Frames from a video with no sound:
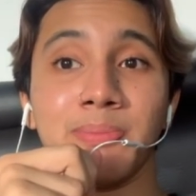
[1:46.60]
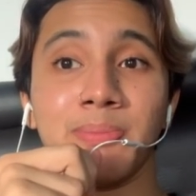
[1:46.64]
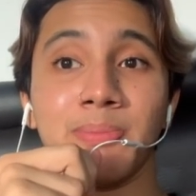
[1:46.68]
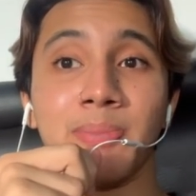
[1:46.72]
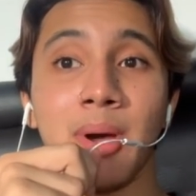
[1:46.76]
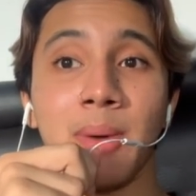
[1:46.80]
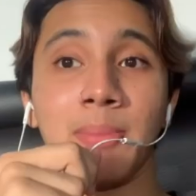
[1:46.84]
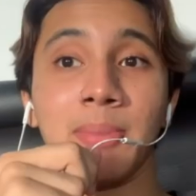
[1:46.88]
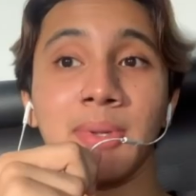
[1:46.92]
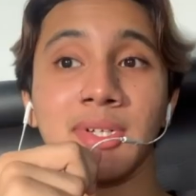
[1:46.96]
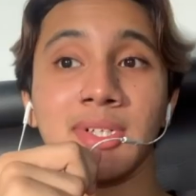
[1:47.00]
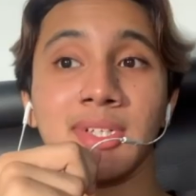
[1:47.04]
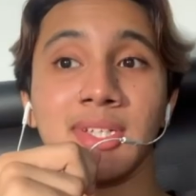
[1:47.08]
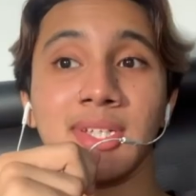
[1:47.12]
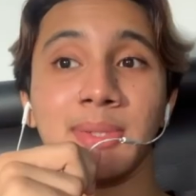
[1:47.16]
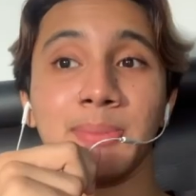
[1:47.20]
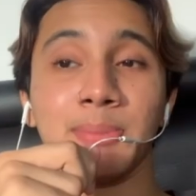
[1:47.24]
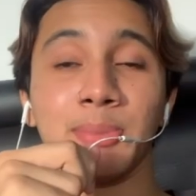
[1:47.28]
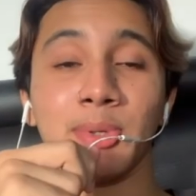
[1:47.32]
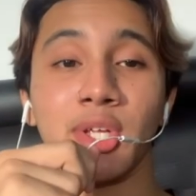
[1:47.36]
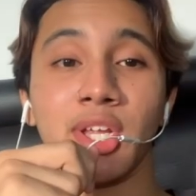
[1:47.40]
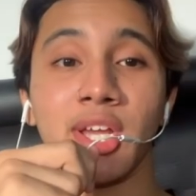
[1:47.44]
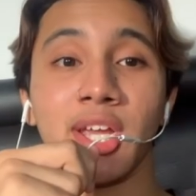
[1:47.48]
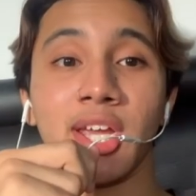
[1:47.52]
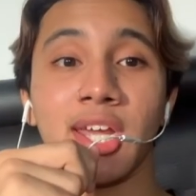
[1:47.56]
publicly
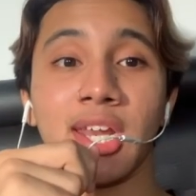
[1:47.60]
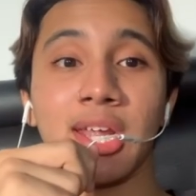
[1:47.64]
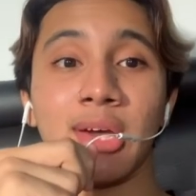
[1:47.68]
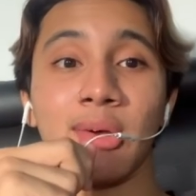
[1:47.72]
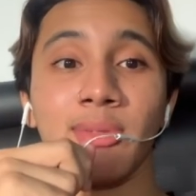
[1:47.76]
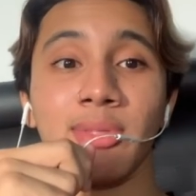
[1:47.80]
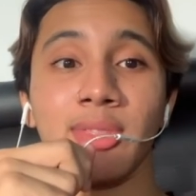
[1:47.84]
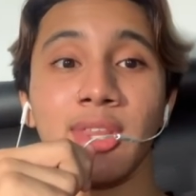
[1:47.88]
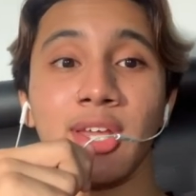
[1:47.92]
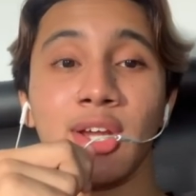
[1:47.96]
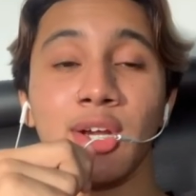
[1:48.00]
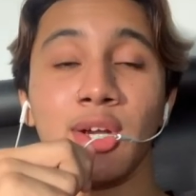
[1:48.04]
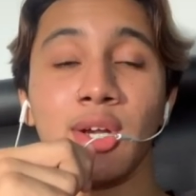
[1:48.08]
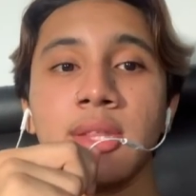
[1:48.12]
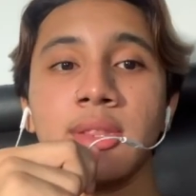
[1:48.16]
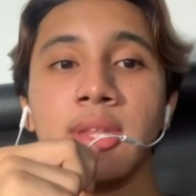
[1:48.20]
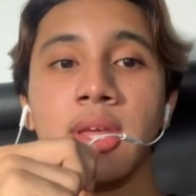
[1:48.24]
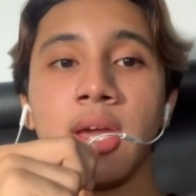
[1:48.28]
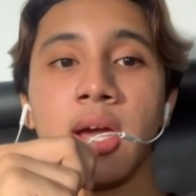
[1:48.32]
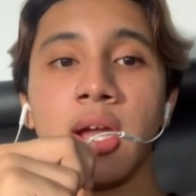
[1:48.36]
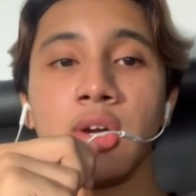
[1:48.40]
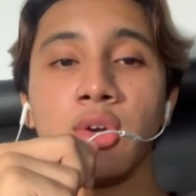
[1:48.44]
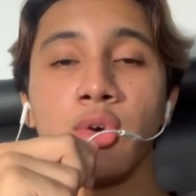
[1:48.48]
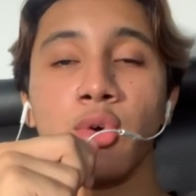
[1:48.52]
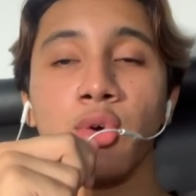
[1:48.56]
putting it out there.
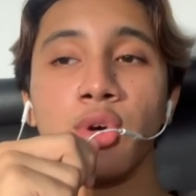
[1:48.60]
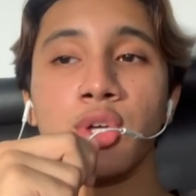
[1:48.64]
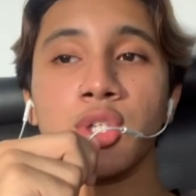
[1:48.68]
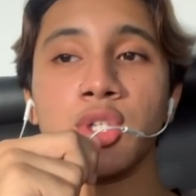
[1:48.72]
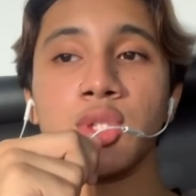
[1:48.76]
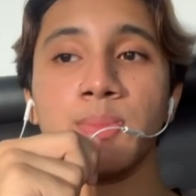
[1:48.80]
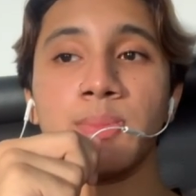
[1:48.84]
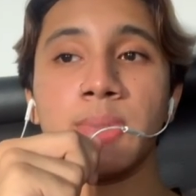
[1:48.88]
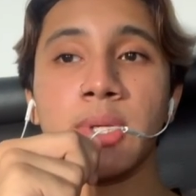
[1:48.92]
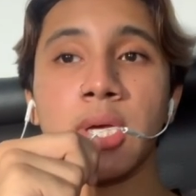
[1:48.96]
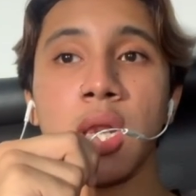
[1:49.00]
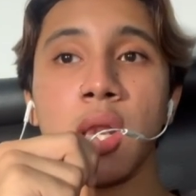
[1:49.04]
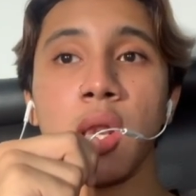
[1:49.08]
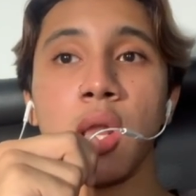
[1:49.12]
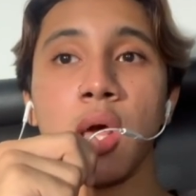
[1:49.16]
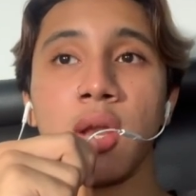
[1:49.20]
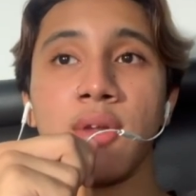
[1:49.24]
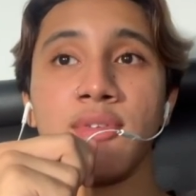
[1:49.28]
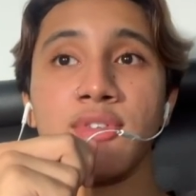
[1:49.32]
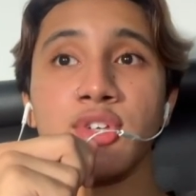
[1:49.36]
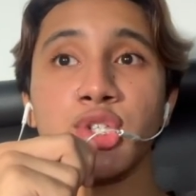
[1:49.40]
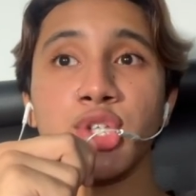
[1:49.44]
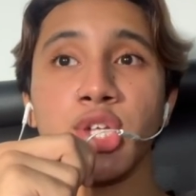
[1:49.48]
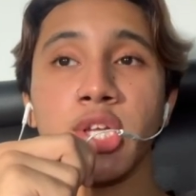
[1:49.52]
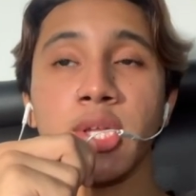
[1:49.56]
There are going to be a
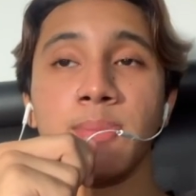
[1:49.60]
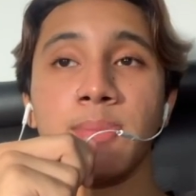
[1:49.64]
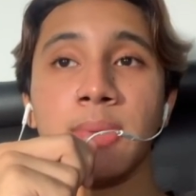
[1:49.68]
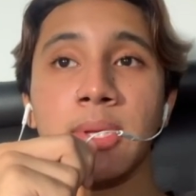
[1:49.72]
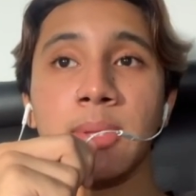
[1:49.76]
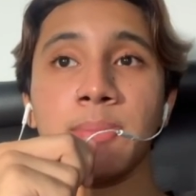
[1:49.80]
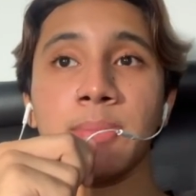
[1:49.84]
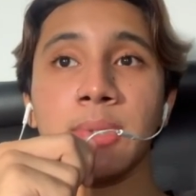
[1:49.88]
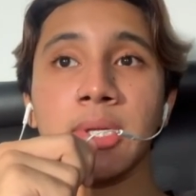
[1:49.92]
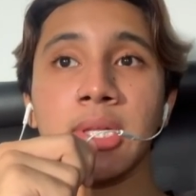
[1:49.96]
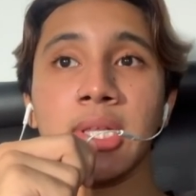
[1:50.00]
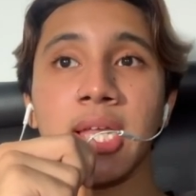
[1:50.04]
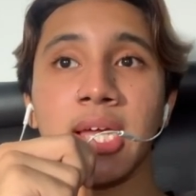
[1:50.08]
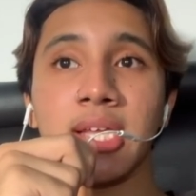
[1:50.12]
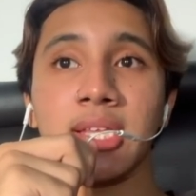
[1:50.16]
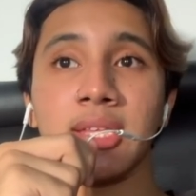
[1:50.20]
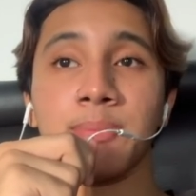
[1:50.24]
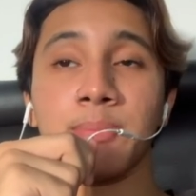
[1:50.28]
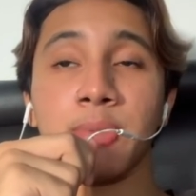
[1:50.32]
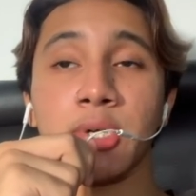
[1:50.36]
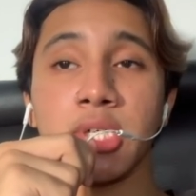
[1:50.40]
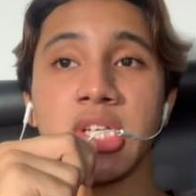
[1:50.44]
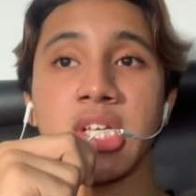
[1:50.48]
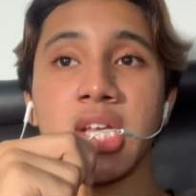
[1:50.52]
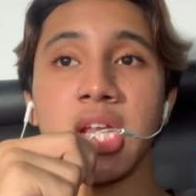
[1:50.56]
lot of shitty people like the
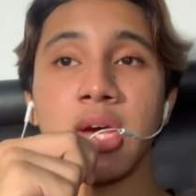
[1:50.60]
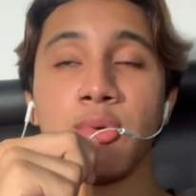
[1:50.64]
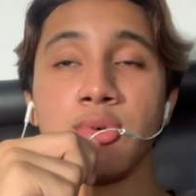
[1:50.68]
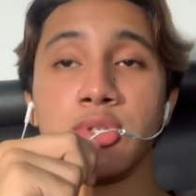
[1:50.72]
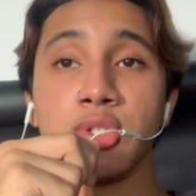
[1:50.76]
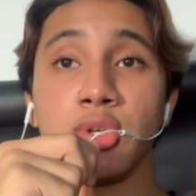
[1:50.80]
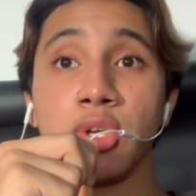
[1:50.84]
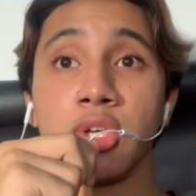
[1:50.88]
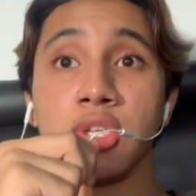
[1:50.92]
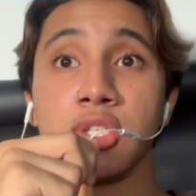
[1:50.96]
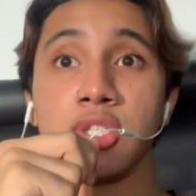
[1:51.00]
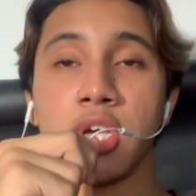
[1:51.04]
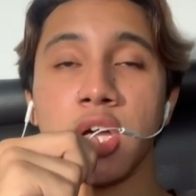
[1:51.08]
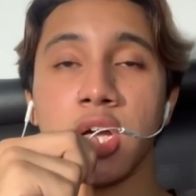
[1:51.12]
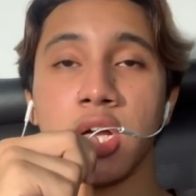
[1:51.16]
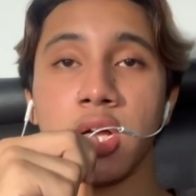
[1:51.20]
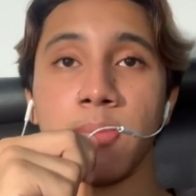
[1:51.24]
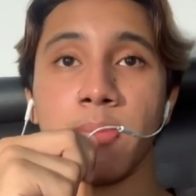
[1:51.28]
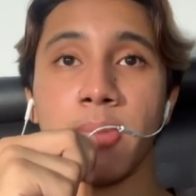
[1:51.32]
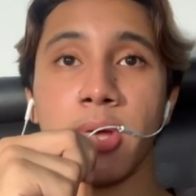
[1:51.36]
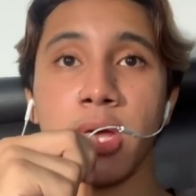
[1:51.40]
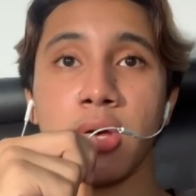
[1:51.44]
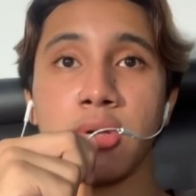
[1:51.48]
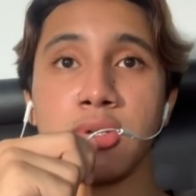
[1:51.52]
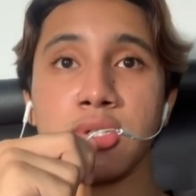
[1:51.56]
person I was going to talk
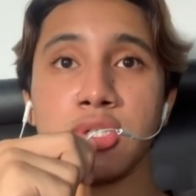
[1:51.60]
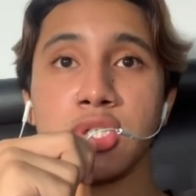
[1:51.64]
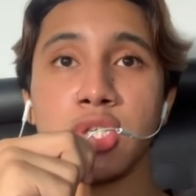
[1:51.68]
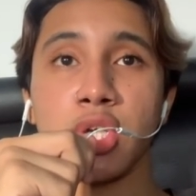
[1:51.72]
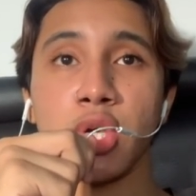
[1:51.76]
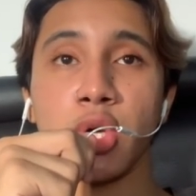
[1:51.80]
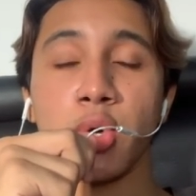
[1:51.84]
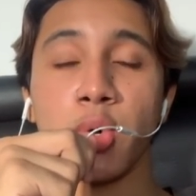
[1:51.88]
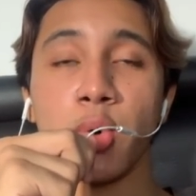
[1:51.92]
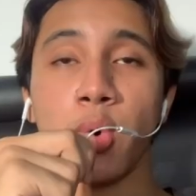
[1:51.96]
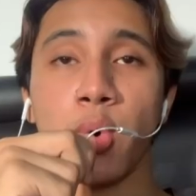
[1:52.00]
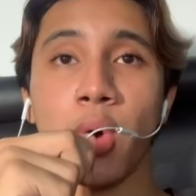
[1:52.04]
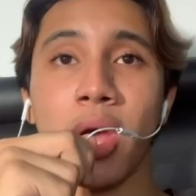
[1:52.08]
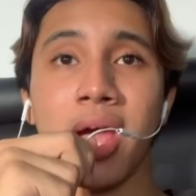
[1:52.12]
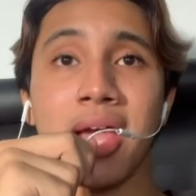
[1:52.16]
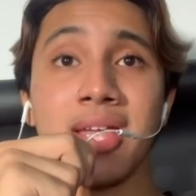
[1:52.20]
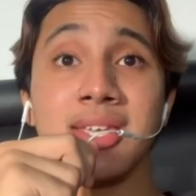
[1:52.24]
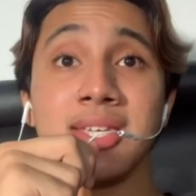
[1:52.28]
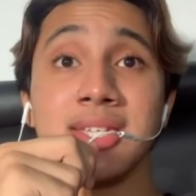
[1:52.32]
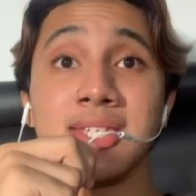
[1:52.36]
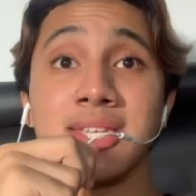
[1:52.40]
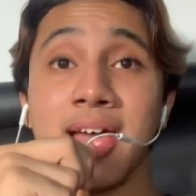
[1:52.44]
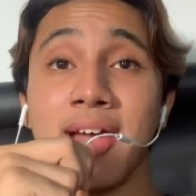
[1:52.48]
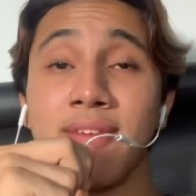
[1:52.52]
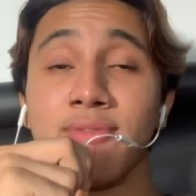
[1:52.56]
about, so I
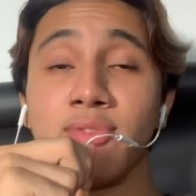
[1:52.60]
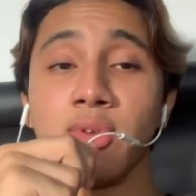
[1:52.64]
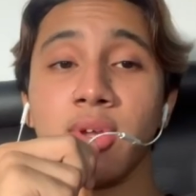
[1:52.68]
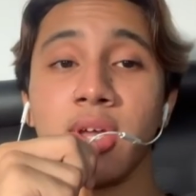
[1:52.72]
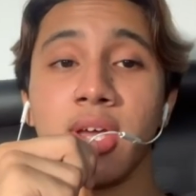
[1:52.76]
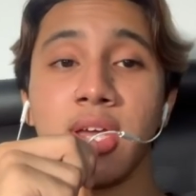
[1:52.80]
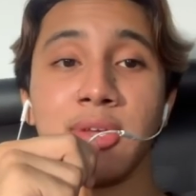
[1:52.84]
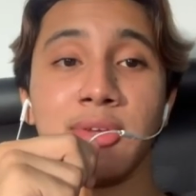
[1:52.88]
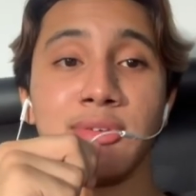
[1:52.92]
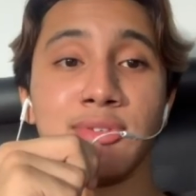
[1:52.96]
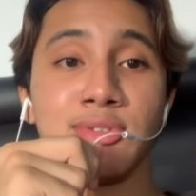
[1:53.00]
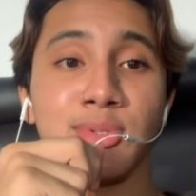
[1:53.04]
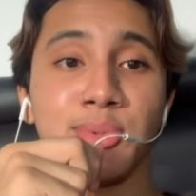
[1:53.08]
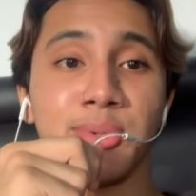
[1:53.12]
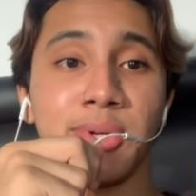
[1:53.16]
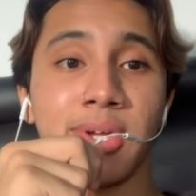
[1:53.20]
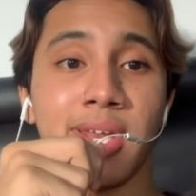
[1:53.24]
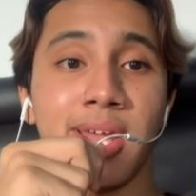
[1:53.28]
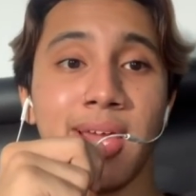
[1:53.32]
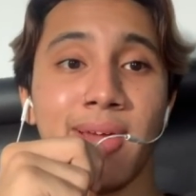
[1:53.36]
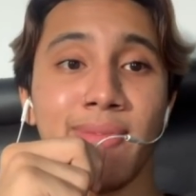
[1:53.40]
just have to get used to it.